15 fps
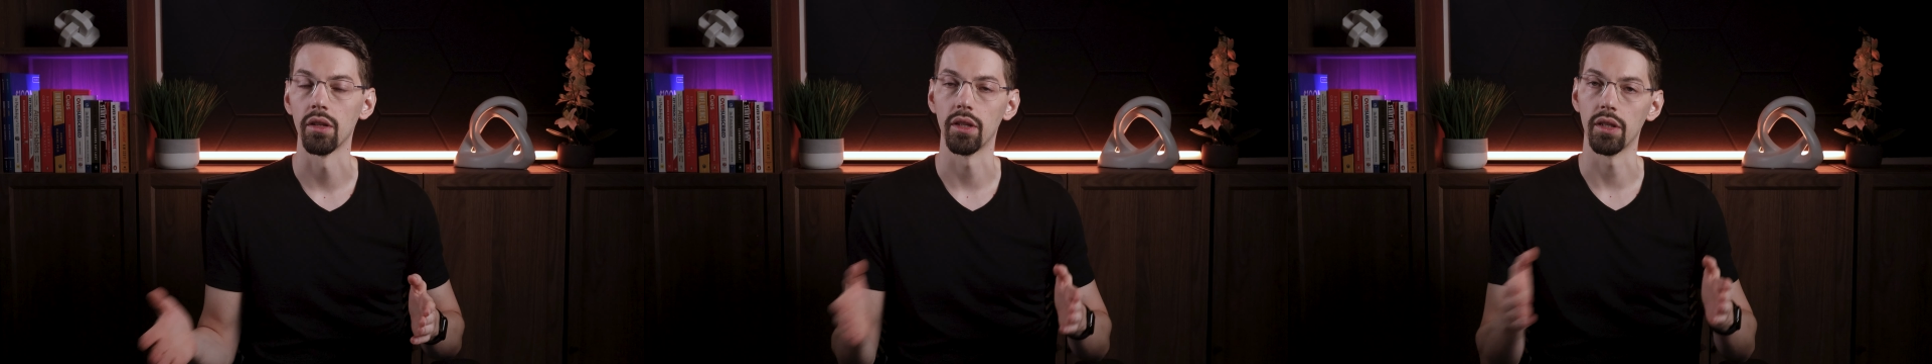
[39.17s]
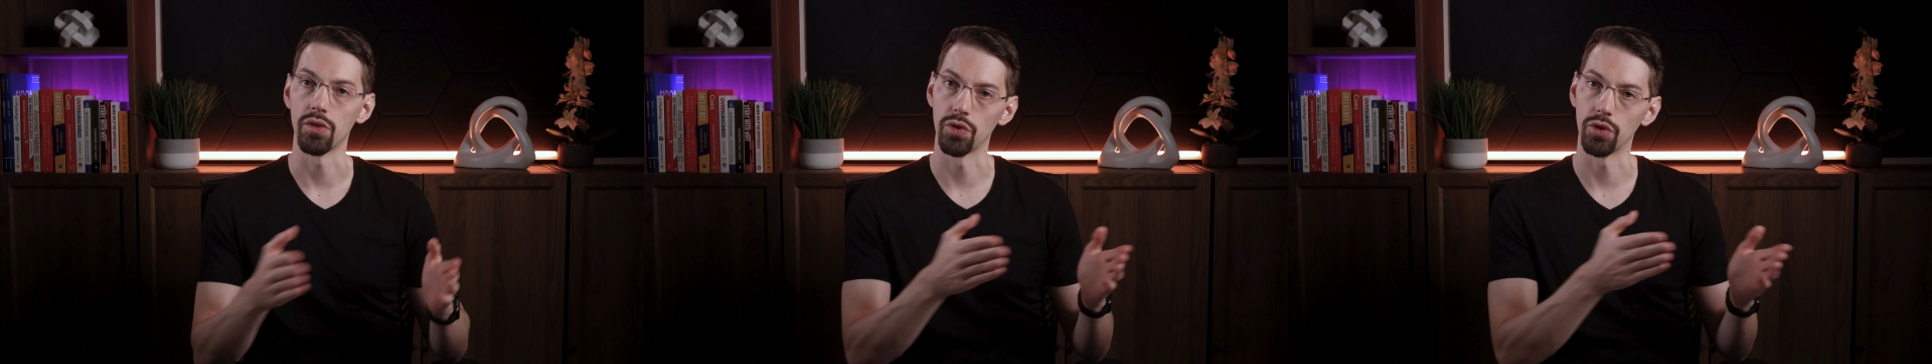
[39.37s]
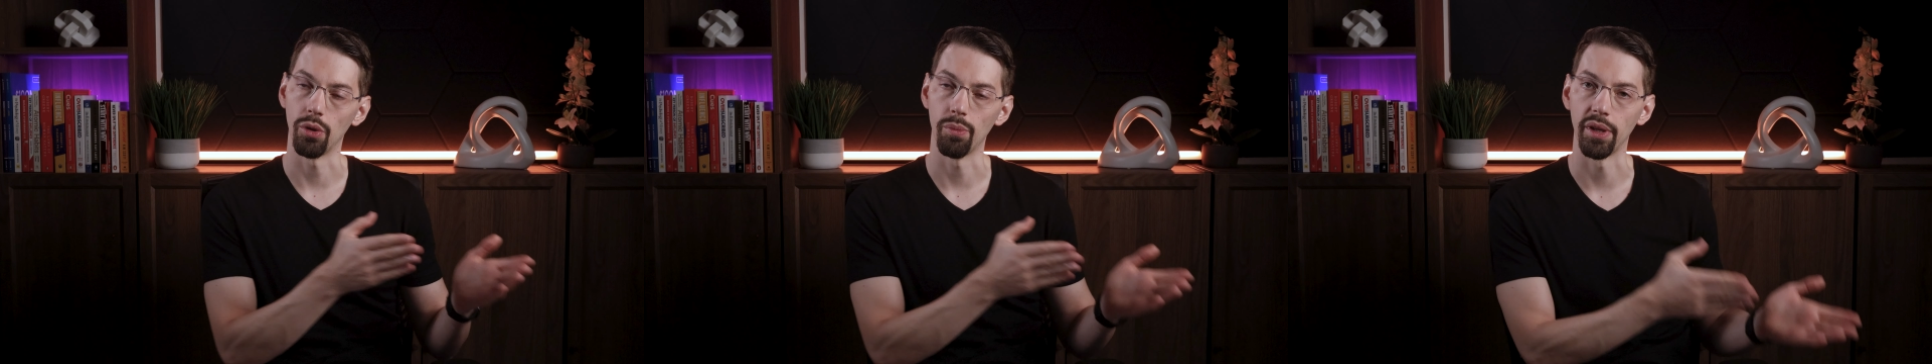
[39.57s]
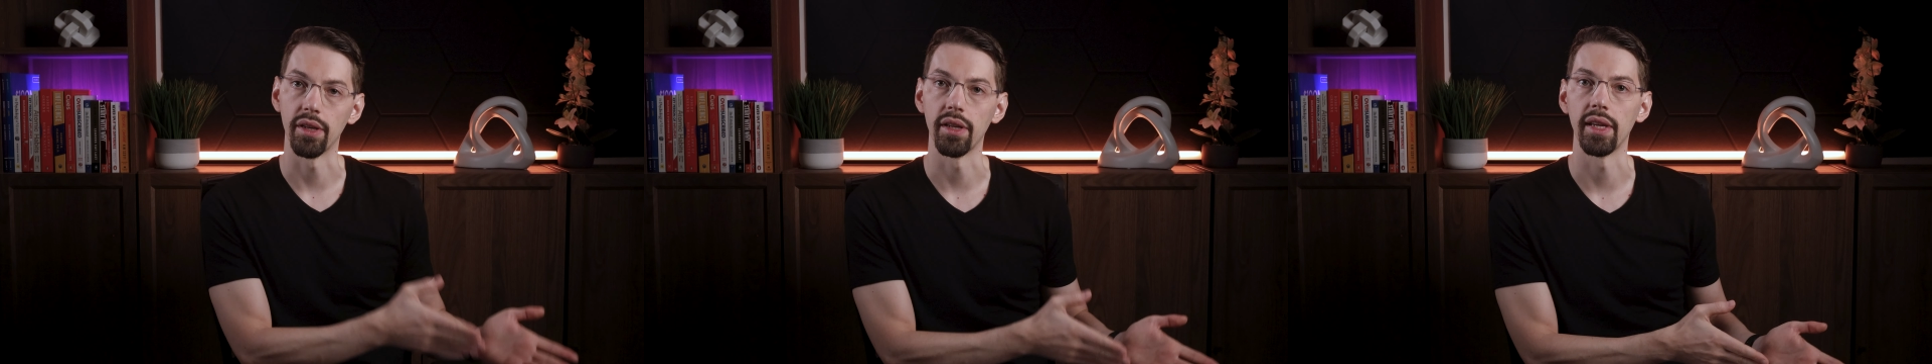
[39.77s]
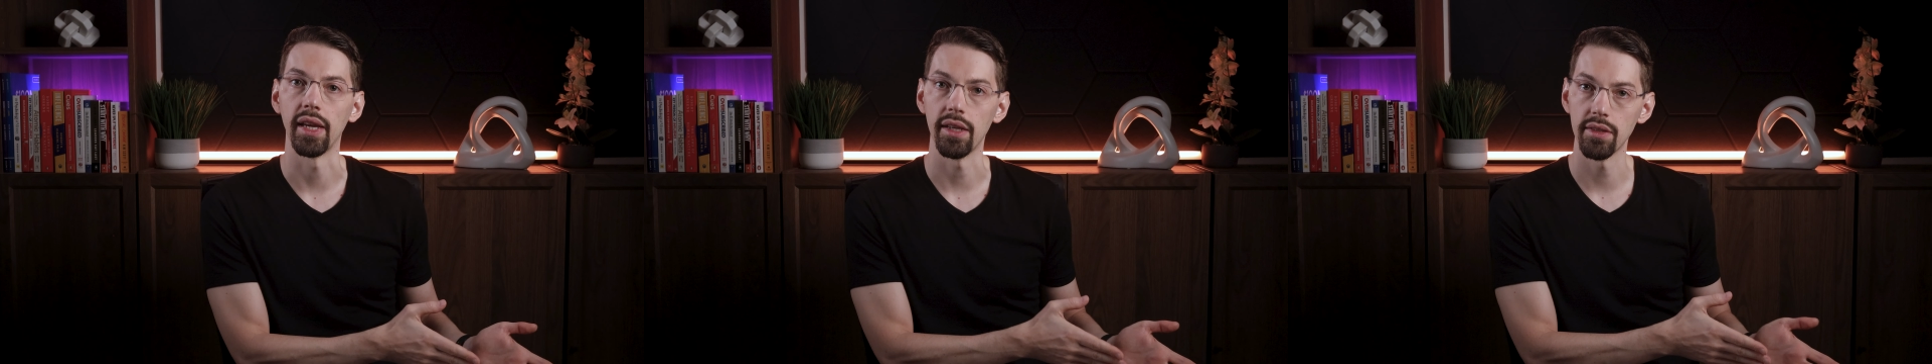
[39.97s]
then stop at
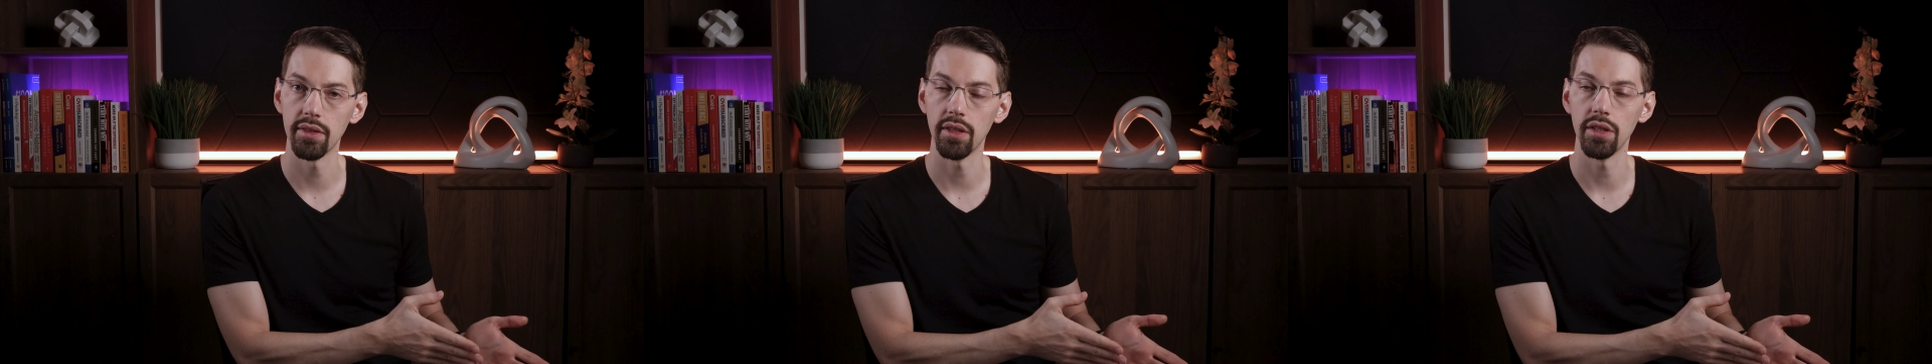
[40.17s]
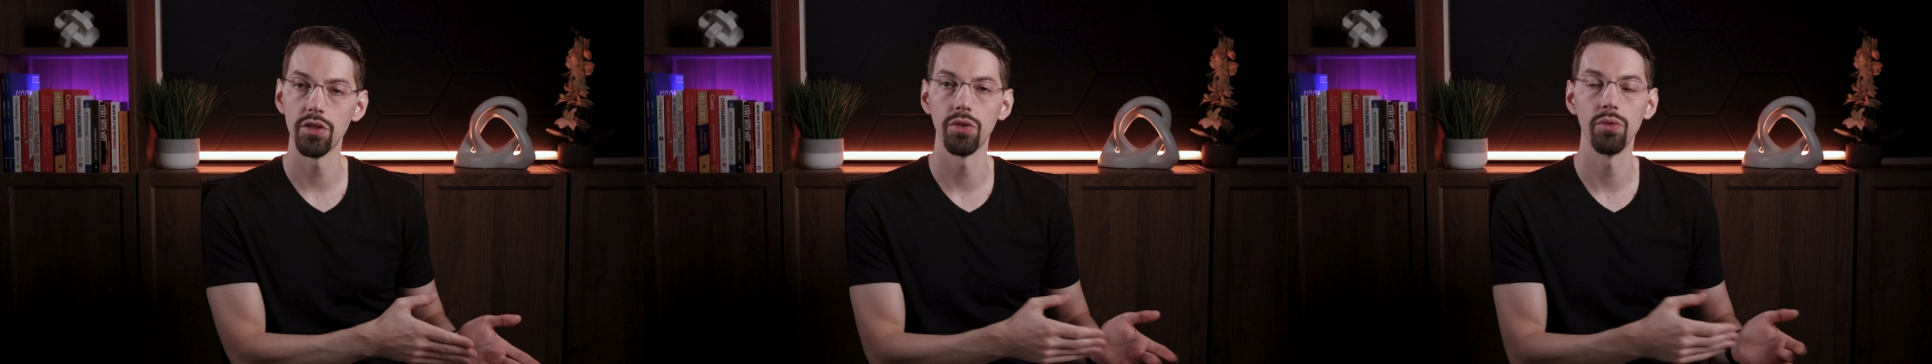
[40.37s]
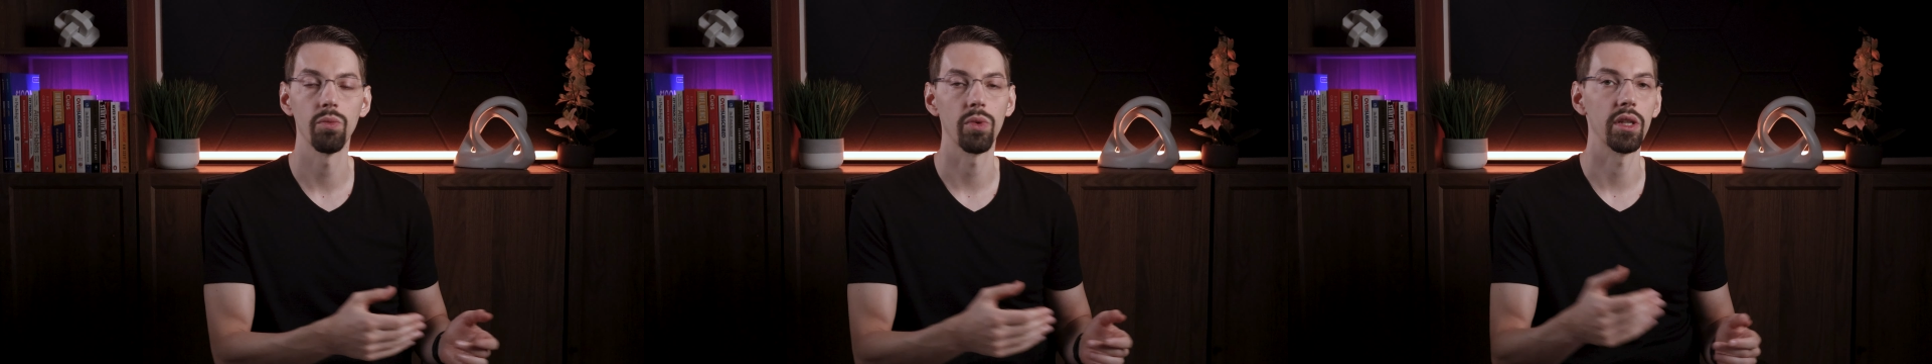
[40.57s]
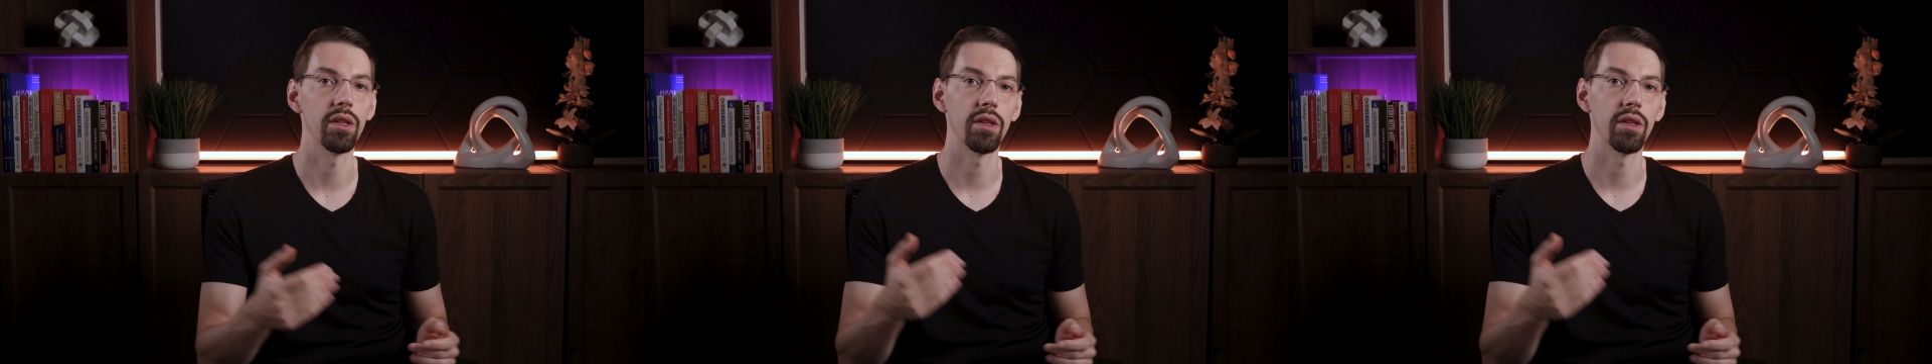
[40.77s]
the gas station when